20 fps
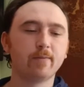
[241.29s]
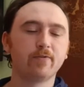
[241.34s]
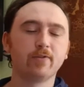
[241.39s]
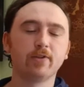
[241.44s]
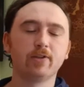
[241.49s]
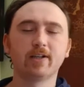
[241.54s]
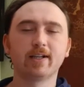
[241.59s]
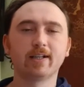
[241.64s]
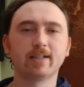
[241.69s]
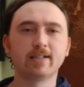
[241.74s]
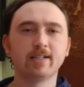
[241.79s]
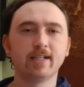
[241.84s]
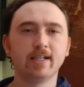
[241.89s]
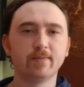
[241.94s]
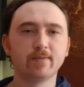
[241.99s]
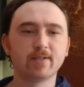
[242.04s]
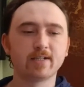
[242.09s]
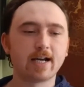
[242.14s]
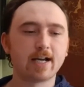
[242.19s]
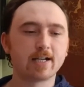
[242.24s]
If you look at the
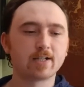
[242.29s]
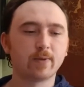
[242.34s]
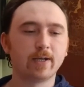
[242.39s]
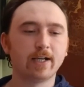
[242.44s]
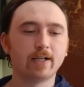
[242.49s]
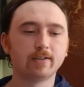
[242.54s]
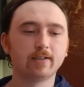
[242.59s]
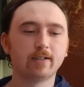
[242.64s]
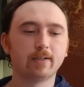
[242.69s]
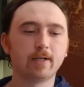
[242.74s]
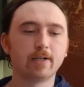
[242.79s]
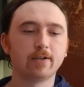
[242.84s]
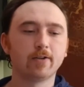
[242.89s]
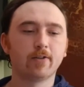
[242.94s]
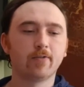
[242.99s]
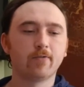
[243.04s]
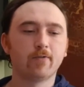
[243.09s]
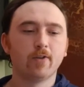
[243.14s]
team stats, we held them under